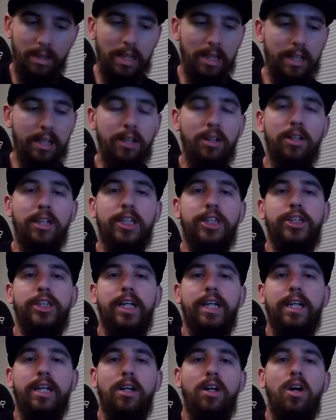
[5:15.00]
literally
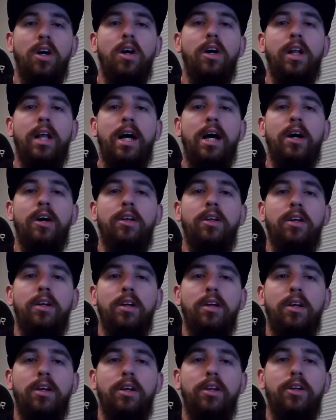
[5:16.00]
check it all out.
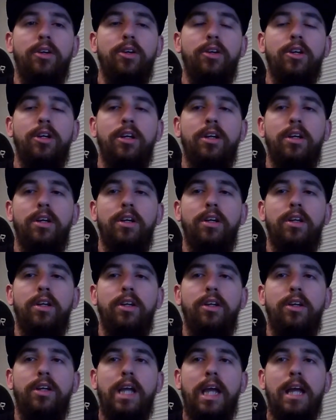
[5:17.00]
You
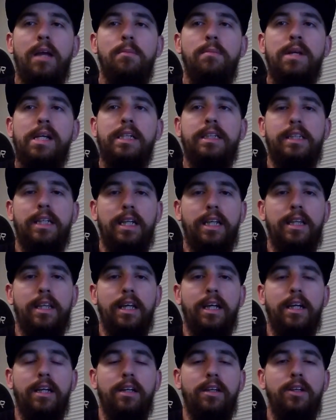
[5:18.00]
can't miss
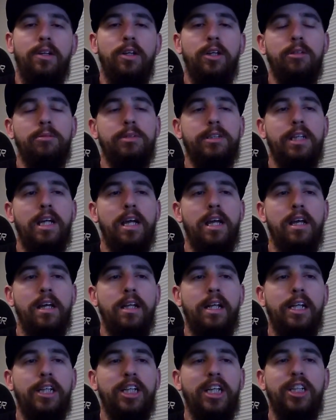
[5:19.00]
anything. You know what I'm
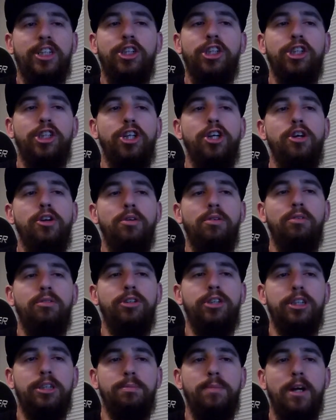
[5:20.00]
saying? It's just
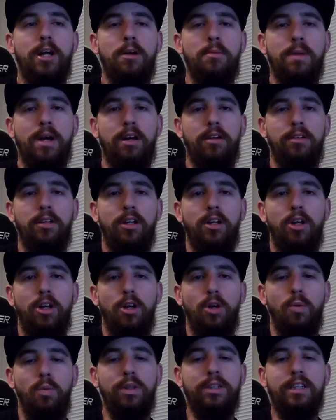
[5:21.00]
huge. It's paramount.
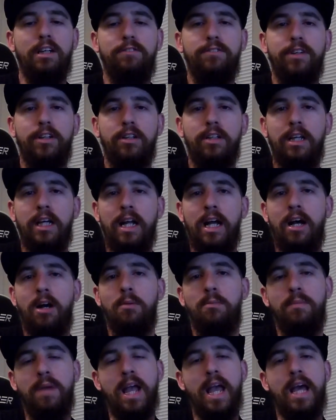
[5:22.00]
Once I figured that
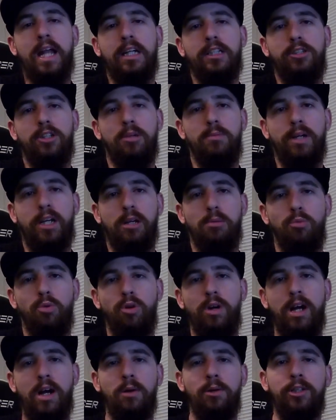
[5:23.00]
out, man, I started making
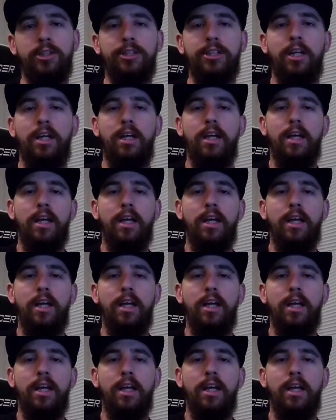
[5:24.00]
more hours.